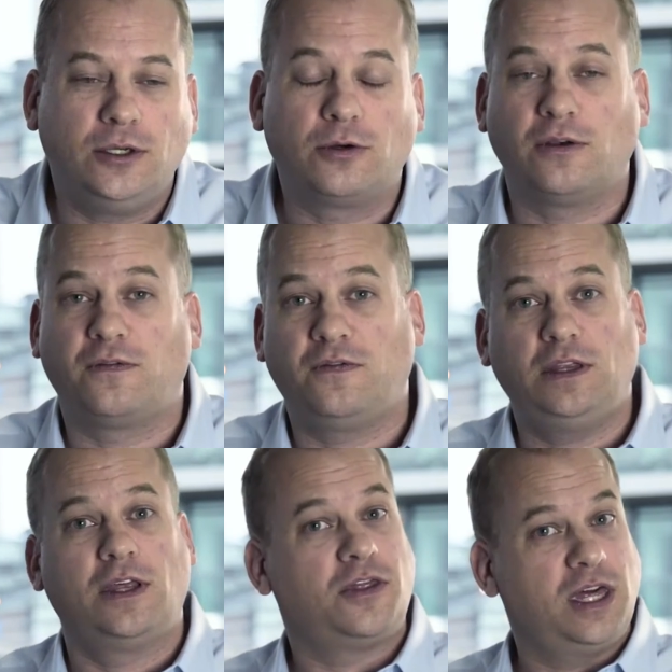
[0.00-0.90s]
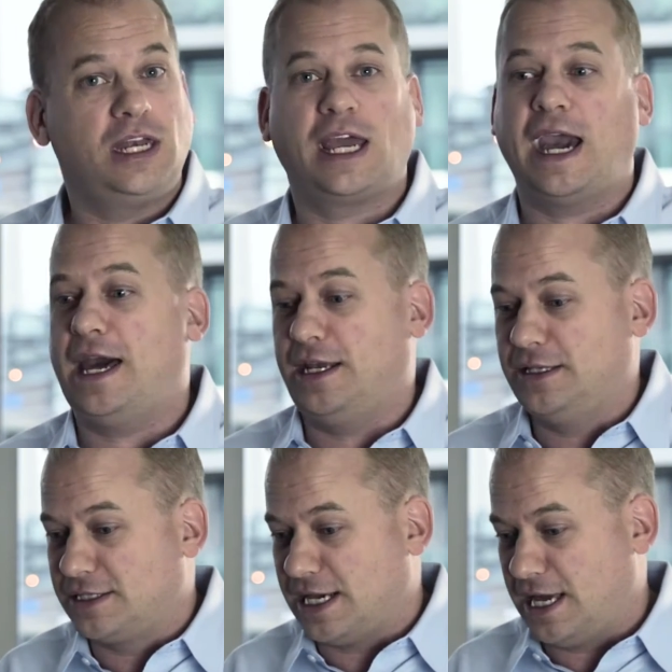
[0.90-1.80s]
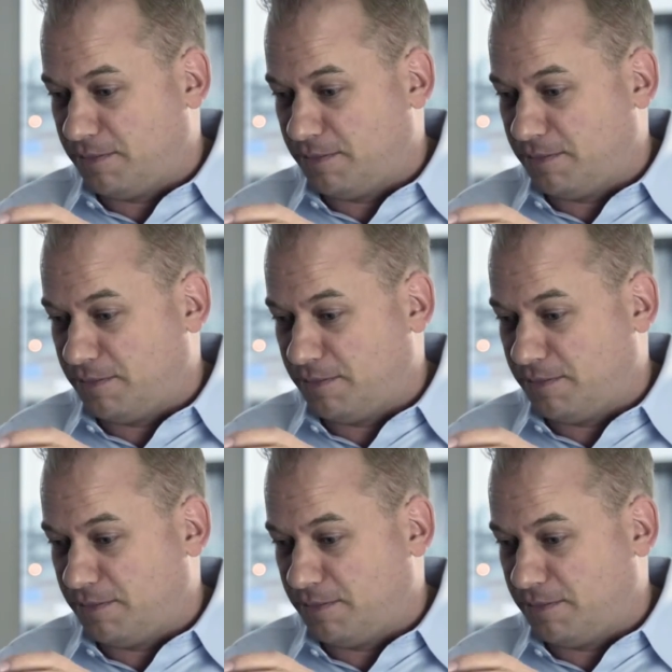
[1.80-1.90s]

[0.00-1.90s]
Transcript: you can feed the thin cat inside